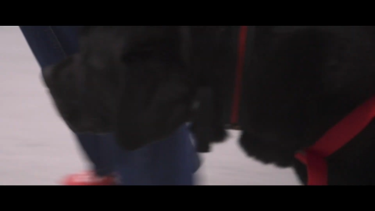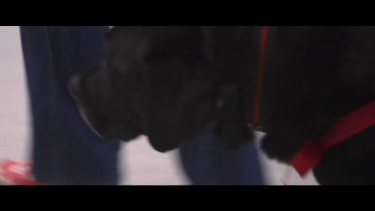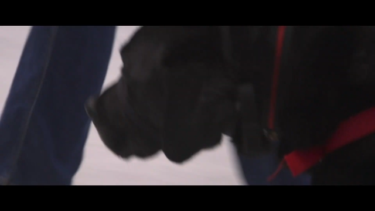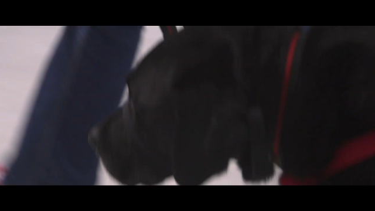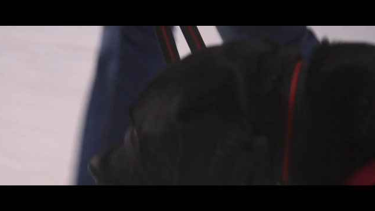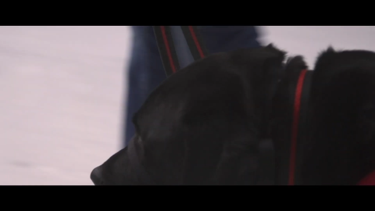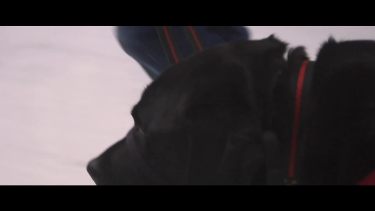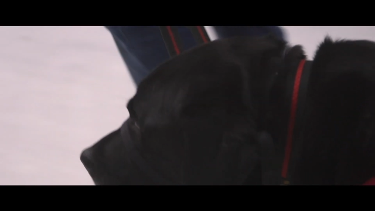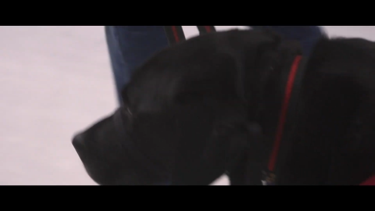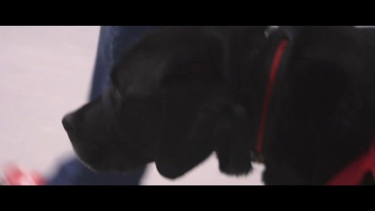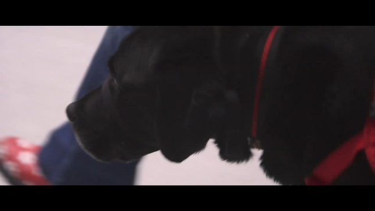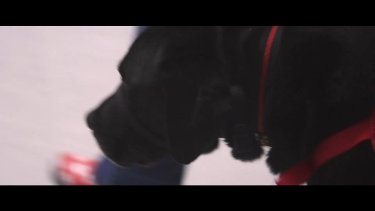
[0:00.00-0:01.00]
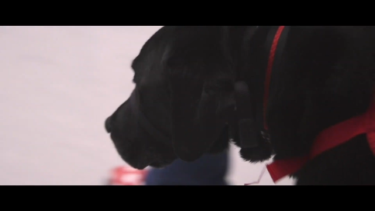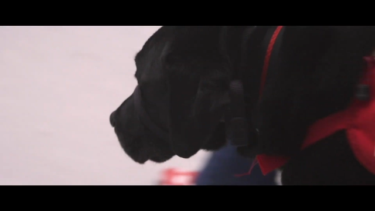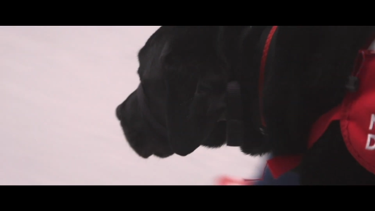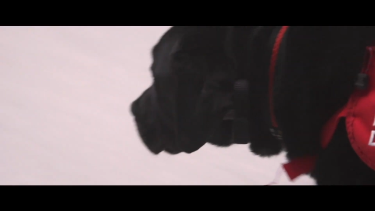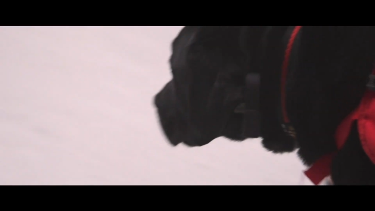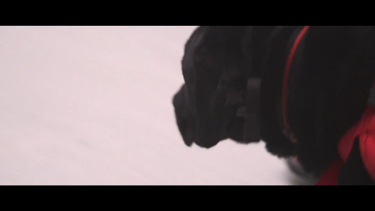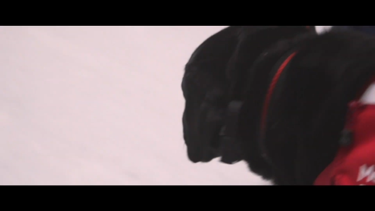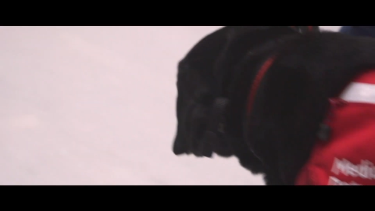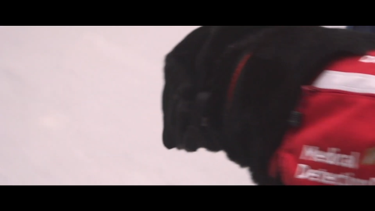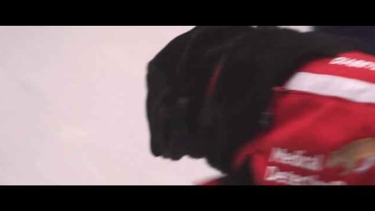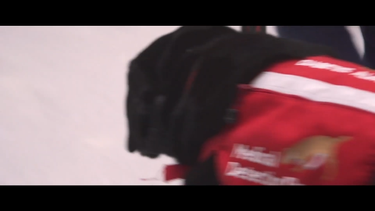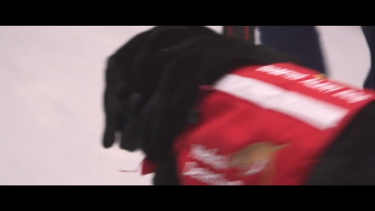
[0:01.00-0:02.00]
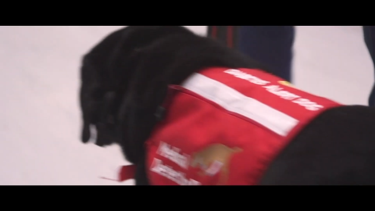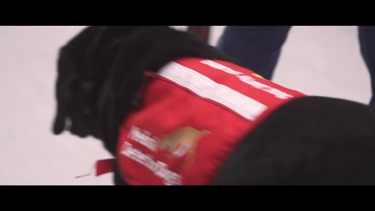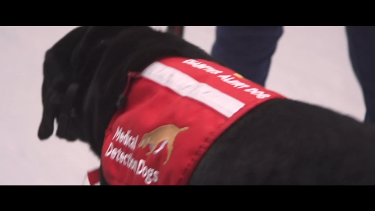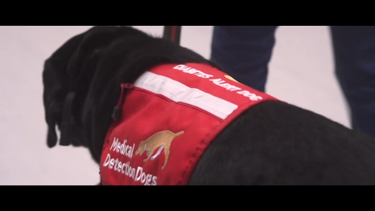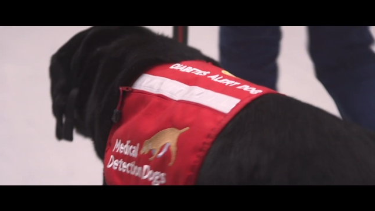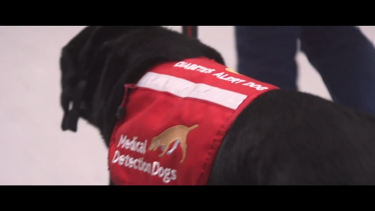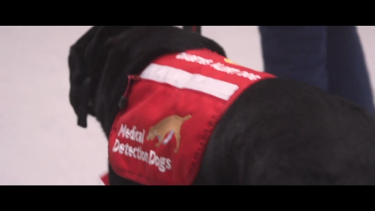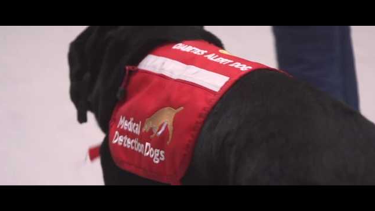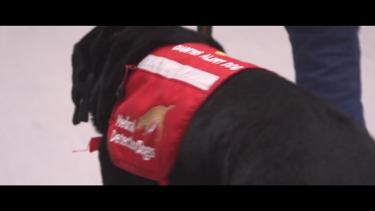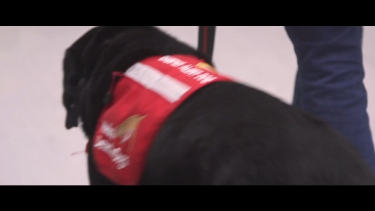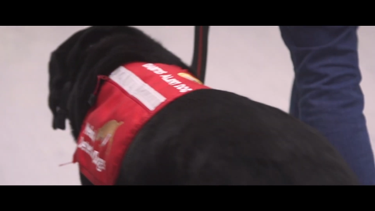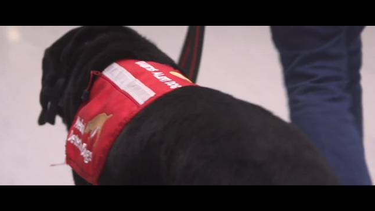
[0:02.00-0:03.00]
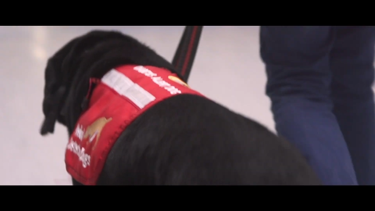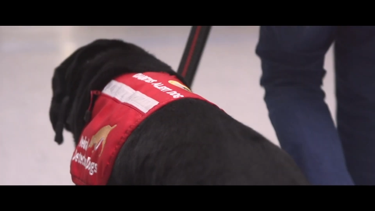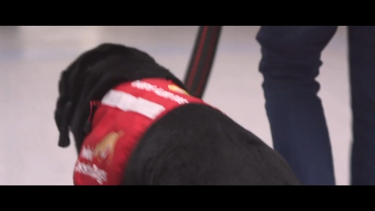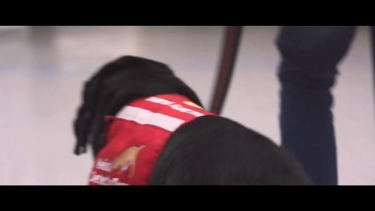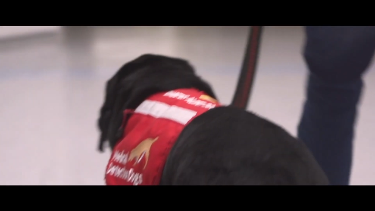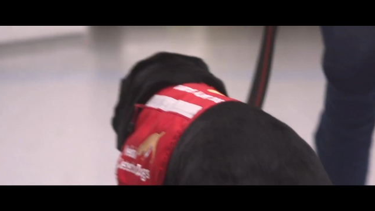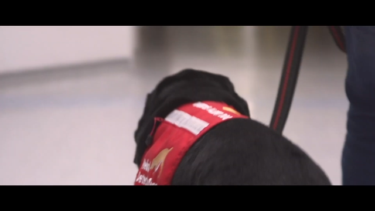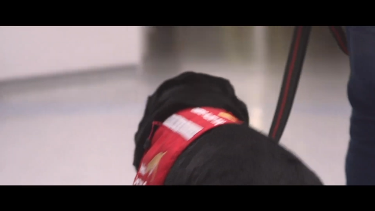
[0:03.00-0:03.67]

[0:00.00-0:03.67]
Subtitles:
No face is visible, so there are no lips to read.